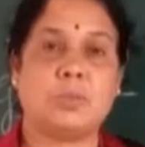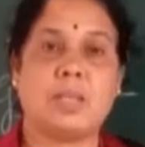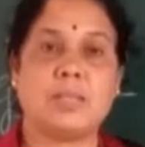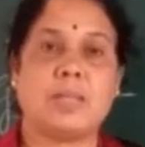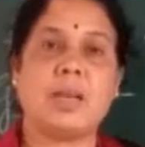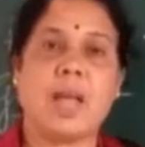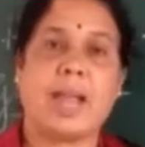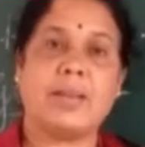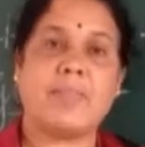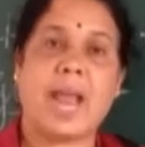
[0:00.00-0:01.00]
to the sun
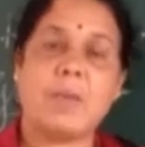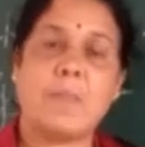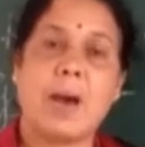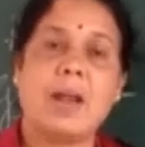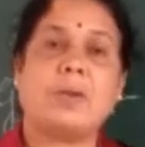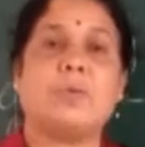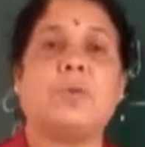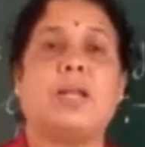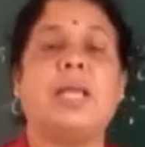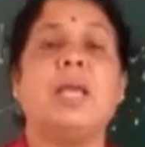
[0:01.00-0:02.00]
and that part
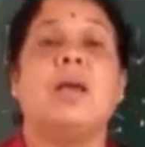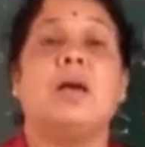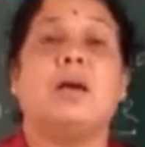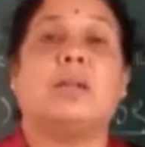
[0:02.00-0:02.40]
only